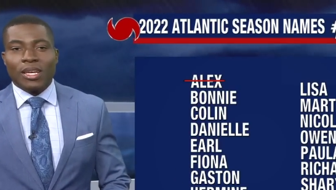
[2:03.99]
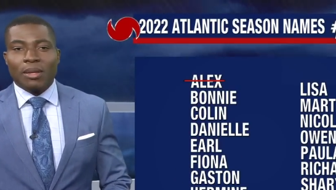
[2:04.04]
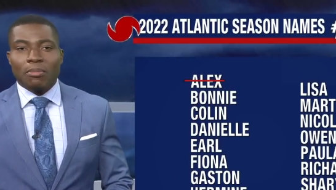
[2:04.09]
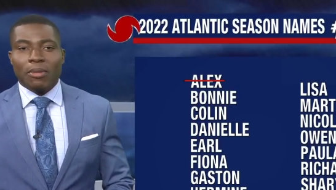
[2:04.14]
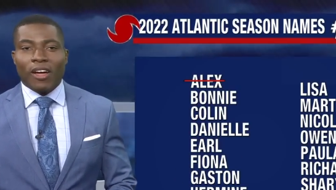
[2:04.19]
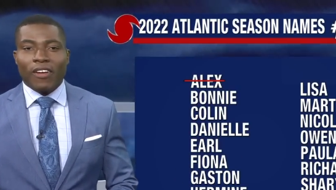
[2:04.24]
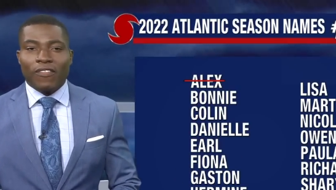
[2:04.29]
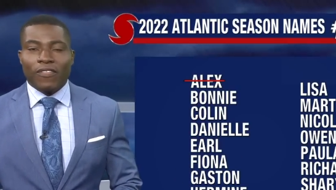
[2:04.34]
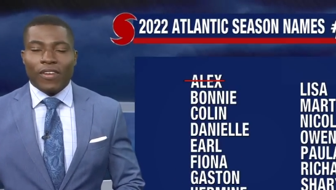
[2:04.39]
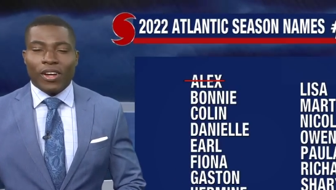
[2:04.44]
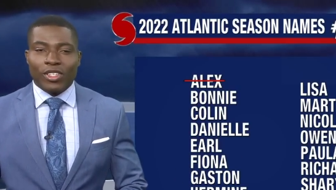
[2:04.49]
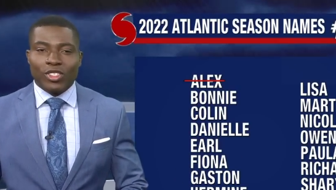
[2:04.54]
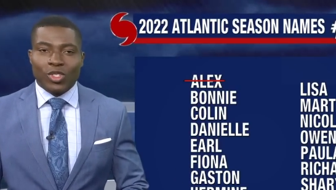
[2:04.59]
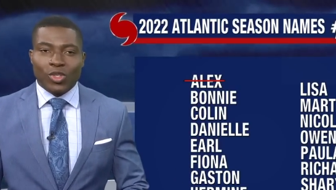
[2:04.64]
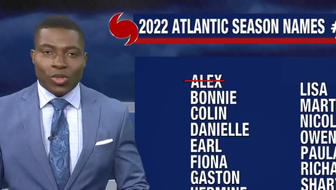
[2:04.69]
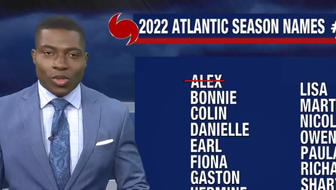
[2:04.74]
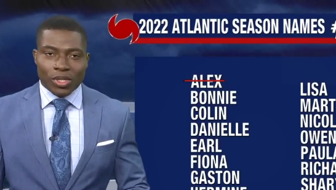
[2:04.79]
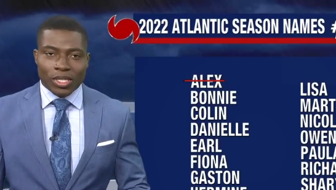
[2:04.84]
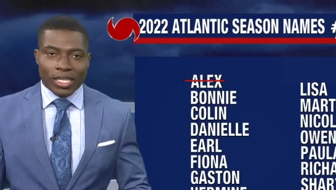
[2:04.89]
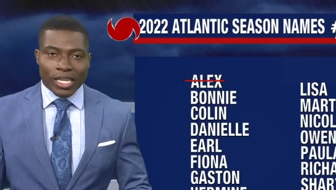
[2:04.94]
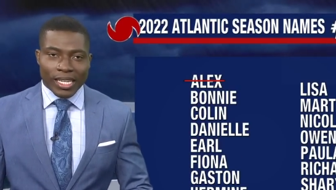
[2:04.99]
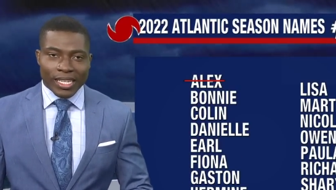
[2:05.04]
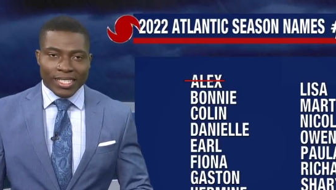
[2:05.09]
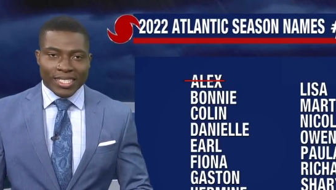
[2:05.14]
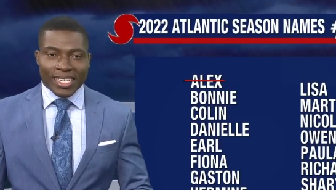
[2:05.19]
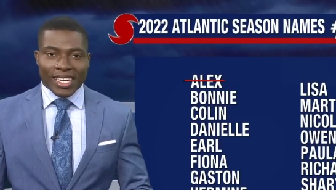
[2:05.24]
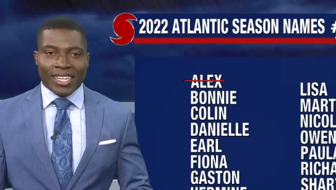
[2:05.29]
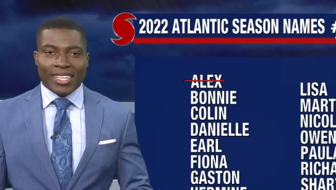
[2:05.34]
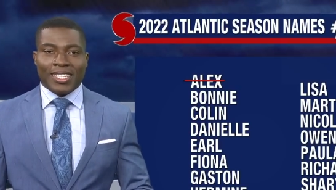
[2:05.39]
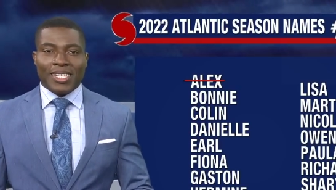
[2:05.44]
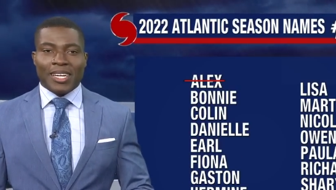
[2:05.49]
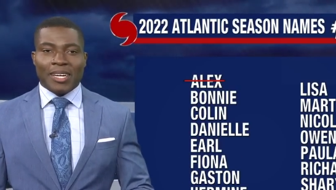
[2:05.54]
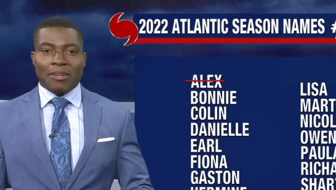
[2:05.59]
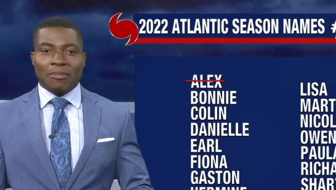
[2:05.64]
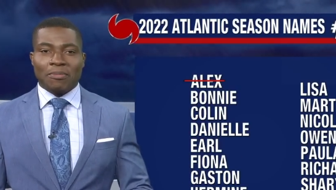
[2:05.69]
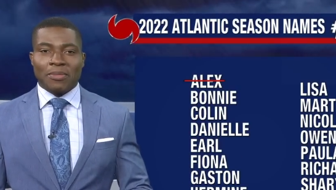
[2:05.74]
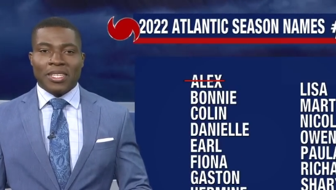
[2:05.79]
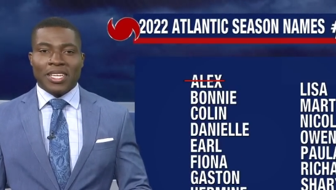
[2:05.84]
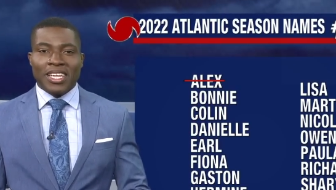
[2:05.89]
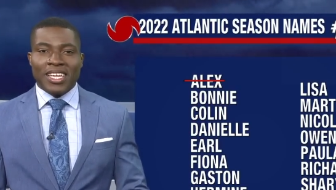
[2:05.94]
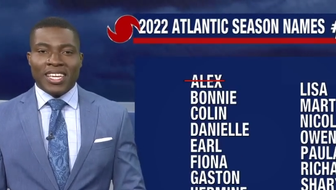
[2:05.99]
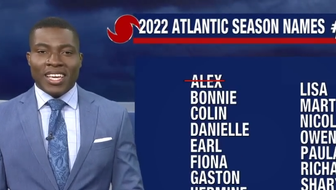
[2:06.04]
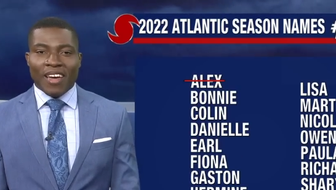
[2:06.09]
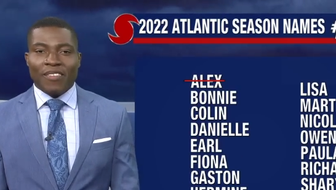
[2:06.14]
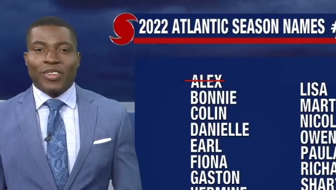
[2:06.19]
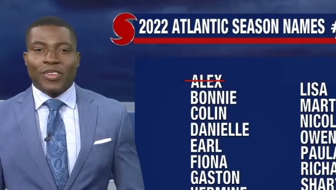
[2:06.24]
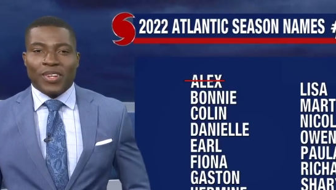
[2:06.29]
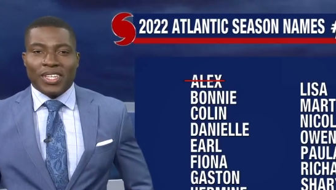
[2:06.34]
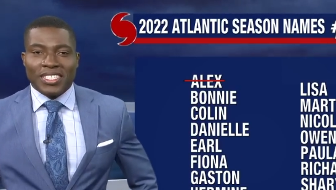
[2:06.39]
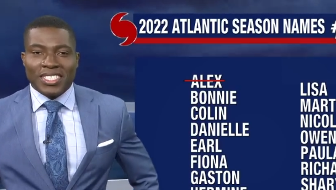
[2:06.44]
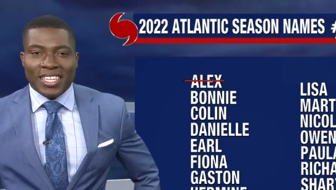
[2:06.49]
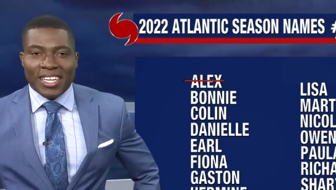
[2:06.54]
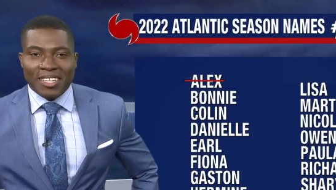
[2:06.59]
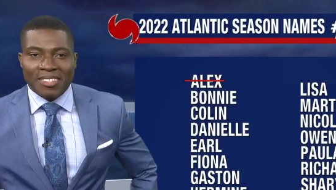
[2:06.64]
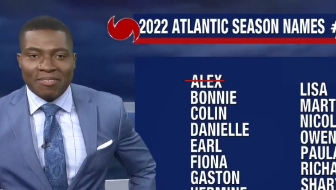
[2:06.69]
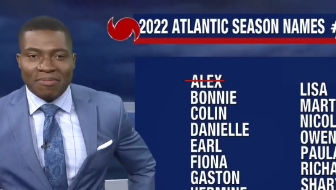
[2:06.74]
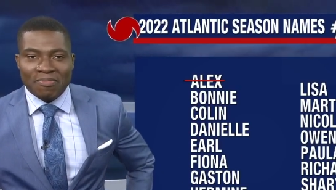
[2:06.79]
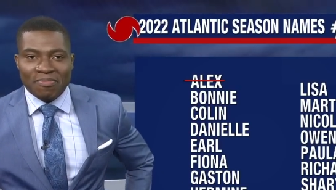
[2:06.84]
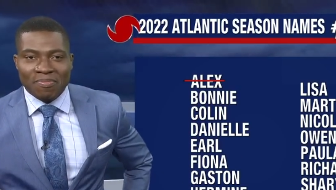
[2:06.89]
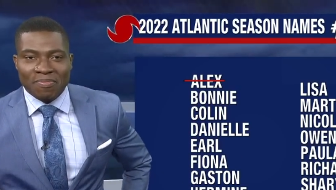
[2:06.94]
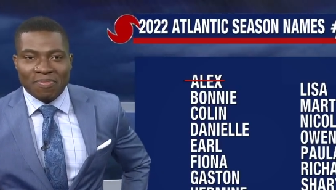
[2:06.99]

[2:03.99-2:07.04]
on myfoxhurricane.com. Have a great day.